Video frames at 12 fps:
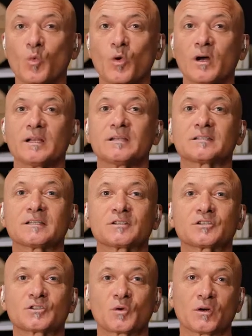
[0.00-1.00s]
What is
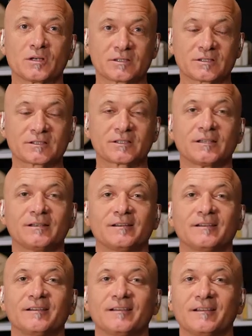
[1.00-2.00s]
the source
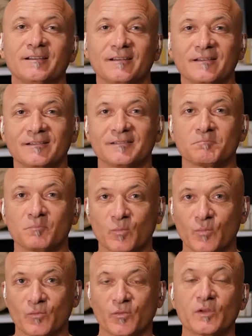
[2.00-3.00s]

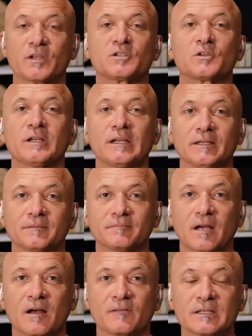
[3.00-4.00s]
for the tree?
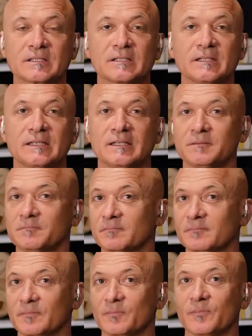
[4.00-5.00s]
Obviously,
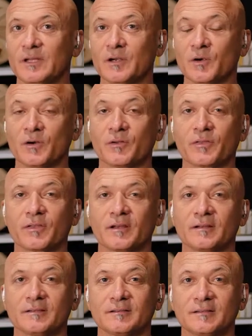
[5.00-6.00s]
the
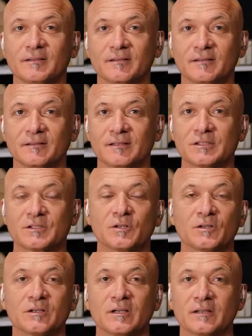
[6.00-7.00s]
earth, the
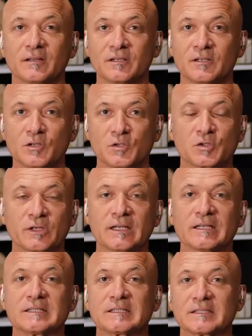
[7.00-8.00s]
dirt, the
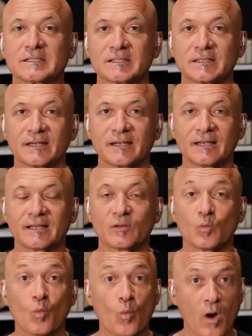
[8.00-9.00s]
nutrients,
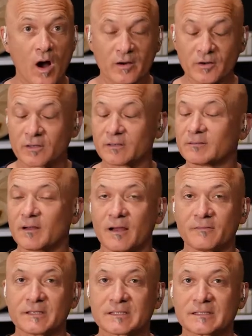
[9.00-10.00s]
water,
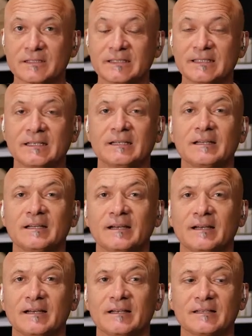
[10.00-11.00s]
obviously,
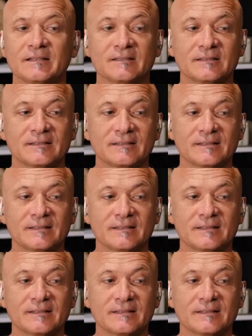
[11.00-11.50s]
uh,